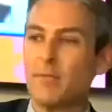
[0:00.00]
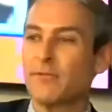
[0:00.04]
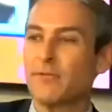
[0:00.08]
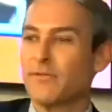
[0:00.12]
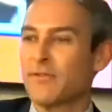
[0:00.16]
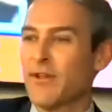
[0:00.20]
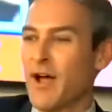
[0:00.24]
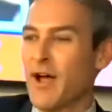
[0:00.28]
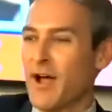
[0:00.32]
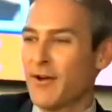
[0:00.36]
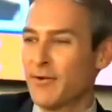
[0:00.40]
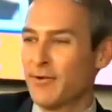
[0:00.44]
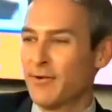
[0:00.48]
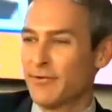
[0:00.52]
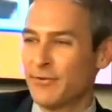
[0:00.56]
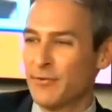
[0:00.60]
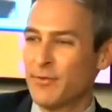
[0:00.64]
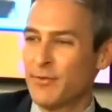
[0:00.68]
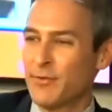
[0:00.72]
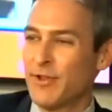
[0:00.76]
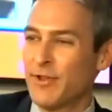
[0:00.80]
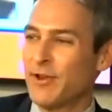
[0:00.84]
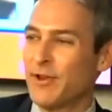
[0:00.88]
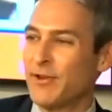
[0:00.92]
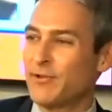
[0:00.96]
of Congress are
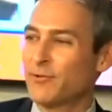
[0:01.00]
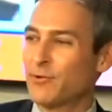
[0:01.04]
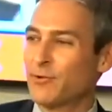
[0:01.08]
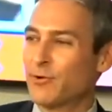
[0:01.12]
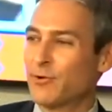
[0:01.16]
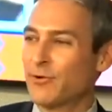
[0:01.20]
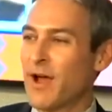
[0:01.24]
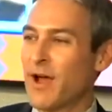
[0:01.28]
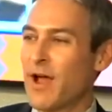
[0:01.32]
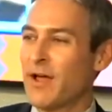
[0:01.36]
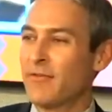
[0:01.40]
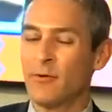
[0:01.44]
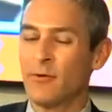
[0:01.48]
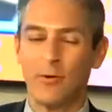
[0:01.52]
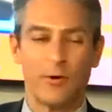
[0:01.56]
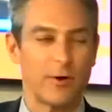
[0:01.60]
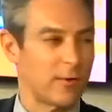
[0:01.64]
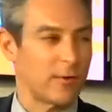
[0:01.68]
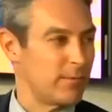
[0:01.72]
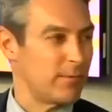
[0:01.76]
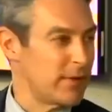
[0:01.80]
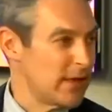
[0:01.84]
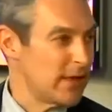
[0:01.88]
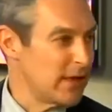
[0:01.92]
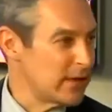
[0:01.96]
beginning to arrive, I want to
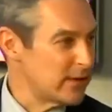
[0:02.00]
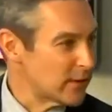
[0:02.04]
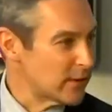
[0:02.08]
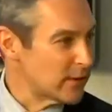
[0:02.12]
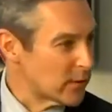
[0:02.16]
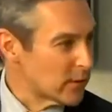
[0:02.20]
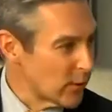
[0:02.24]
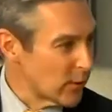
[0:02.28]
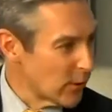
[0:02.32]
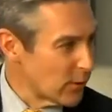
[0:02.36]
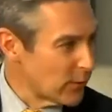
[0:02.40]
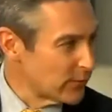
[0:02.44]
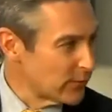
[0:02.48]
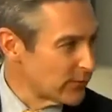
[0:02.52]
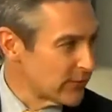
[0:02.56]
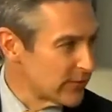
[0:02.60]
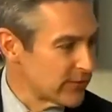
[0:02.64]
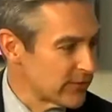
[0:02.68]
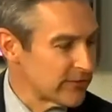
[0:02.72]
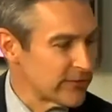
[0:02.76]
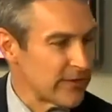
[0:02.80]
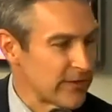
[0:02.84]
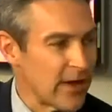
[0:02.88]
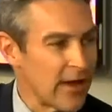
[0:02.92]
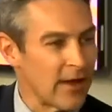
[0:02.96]
begin to close
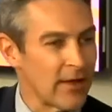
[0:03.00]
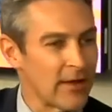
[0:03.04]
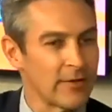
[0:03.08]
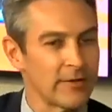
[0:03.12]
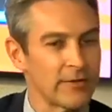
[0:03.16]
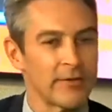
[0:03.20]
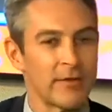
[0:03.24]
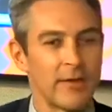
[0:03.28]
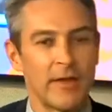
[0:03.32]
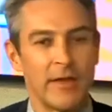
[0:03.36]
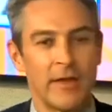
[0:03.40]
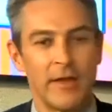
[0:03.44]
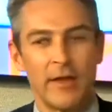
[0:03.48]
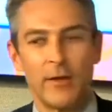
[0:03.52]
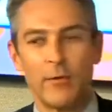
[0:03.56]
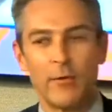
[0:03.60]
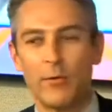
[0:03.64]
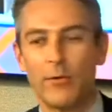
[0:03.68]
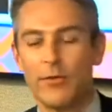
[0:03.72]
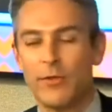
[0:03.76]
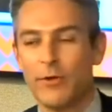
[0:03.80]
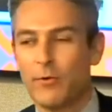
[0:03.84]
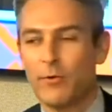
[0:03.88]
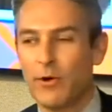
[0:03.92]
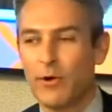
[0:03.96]
us out
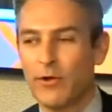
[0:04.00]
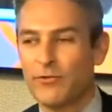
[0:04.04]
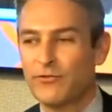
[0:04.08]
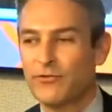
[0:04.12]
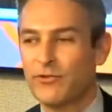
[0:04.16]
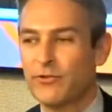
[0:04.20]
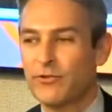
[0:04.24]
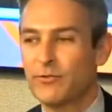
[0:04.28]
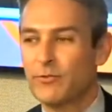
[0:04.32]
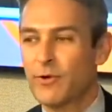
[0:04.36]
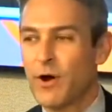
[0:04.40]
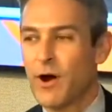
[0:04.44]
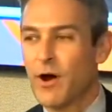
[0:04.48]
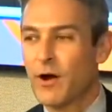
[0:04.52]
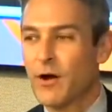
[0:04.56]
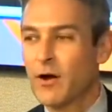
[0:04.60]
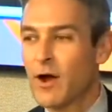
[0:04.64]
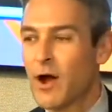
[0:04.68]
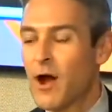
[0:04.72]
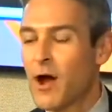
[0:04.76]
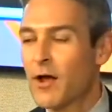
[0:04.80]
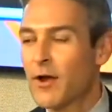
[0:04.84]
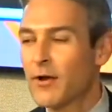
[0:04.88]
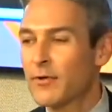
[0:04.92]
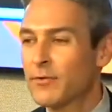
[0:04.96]
with a question. Our
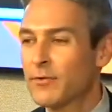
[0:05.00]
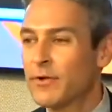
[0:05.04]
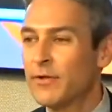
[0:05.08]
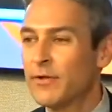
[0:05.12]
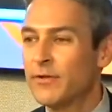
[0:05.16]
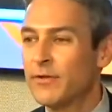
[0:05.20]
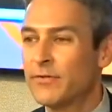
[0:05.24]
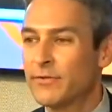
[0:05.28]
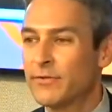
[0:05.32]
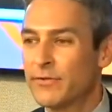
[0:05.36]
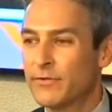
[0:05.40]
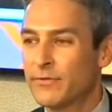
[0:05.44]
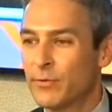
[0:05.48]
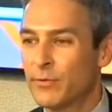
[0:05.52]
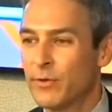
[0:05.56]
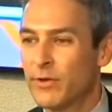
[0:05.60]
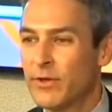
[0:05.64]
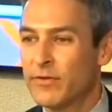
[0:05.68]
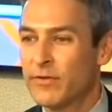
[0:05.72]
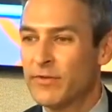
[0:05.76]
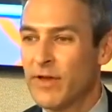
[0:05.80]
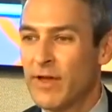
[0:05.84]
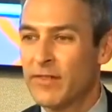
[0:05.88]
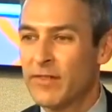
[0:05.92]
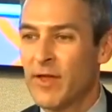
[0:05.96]
honorees this
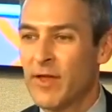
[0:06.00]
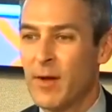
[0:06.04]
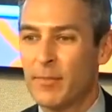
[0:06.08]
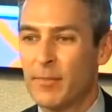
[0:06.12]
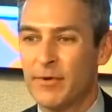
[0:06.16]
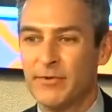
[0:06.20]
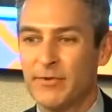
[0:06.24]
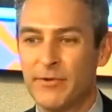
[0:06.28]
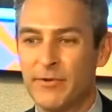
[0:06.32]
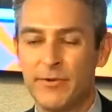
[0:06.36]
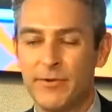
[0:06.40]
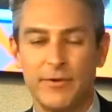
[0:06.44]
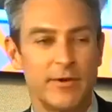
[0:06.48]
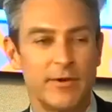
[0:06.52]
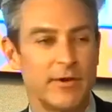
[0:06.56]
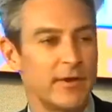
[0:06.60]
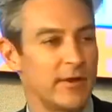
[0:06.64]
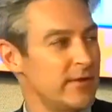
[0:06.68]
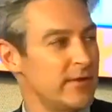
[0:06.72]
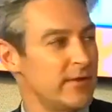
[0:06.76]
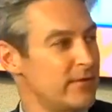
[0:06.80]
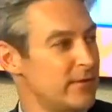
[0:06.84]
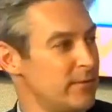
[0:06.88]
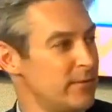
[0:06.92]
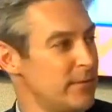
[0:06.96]
week have had an
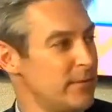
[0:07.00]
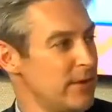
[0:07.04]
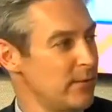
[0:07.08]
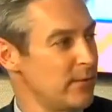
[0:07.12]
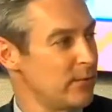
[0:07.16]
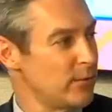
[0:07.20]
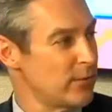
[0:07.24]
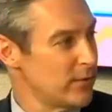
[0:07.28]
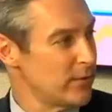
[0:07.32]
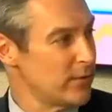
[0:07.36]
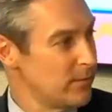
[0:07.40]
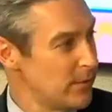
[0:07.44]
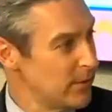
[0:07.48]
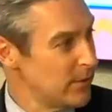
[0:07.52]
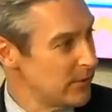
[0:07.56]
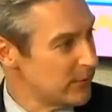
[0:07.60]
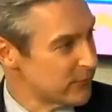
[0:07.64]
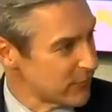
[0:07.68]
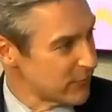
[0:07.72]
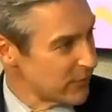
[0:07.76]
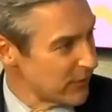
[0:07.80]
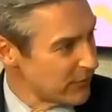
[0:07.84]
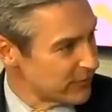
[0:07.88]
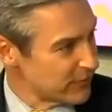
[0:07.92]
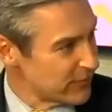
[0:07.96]
opportunity to meet with
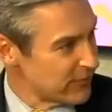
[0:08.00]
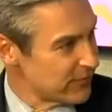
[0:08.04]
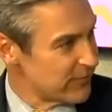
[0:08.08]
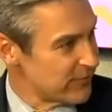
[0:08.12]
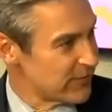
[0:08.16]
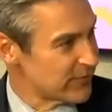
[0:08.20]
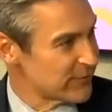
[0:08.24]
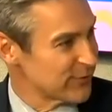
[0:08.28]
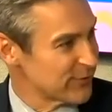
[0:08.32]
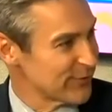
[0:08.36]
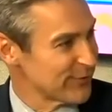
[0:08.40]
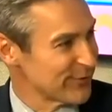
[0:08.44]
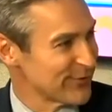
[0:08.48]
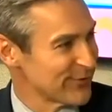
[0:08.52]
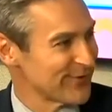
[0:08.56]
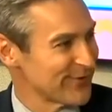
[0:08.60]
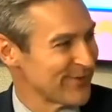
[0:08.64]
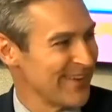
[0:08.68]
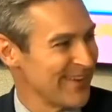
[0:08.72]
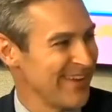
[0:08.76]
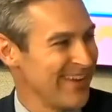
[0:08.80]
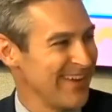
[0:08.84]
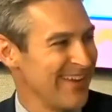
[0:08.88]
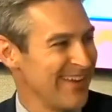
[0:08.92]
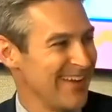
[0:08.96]
administration officials
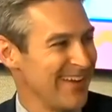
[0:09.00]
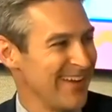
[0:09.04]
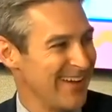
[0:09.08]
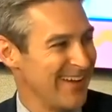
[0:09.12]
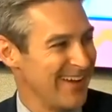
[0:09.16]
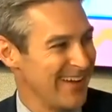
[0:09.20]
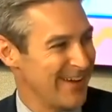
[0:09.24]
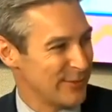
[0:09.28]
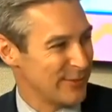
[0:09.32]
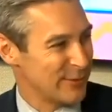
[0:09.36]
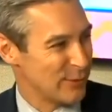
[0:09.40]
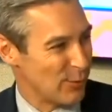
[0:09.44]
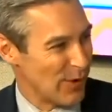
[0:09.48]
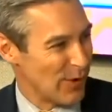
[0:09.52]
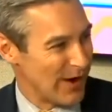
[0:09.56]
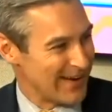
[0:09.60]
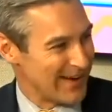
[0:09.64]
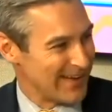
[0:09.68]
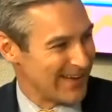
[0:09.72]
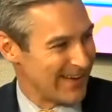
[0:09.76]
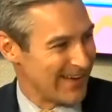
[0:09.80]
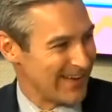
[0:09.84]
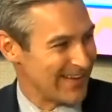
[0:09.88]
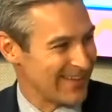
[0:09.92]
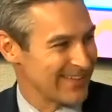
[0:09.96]
at the White
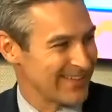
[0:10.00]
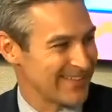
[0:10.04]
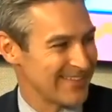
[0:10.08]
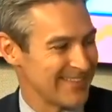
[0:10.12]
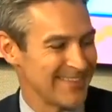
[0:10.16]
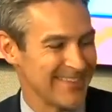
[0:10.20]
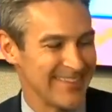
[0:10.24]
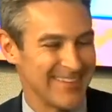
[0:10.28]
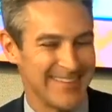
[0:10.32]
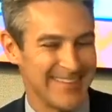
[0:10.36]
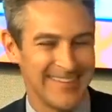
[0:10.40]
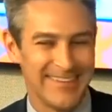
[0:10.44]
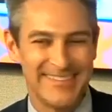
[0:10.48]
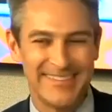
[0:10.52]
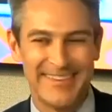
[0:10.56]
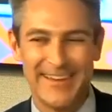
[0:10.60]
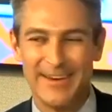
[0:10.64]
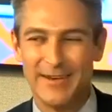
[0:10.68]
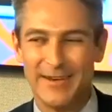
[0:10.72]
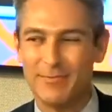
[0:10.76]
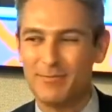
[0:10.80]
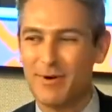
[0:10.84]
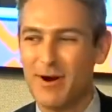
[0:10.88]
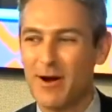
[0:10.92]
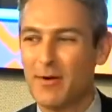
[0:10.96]
House and the State
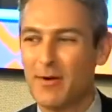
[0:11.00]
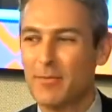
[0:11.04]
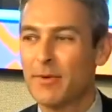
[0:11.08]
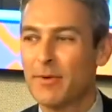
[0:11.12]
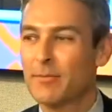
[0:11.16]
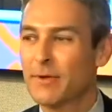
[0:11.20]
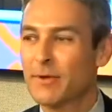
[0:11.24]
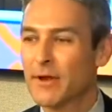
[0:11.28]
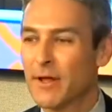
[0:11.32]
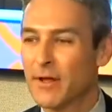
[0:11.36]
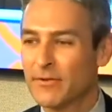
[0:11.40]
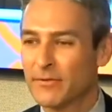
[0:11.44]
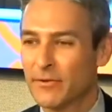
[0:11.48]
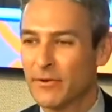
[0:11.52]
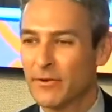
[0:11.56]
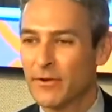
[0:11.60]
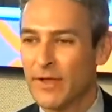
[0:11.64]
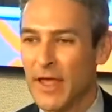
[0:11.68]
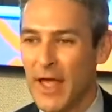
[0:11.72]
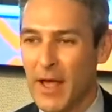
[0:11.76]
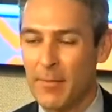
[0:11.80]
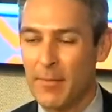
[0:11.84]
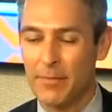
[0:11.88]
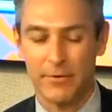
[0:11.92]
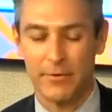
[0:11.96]
Department, but also
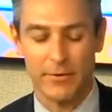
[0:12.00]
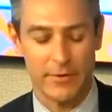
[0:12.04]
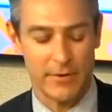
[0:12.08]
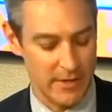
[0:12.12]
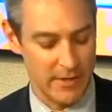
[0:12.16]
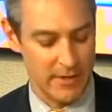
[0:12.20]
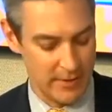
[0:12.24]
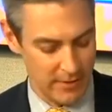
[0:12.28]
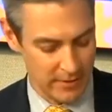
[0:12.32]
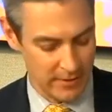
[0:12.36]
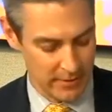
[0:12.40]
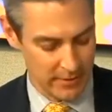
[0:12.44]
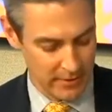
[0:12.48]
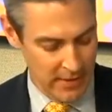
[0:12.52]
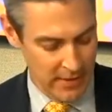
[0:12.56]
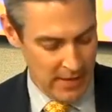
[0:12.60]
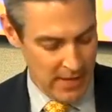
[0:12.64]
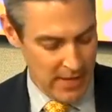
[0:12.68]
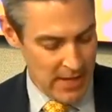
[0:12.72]
Capitol Hill.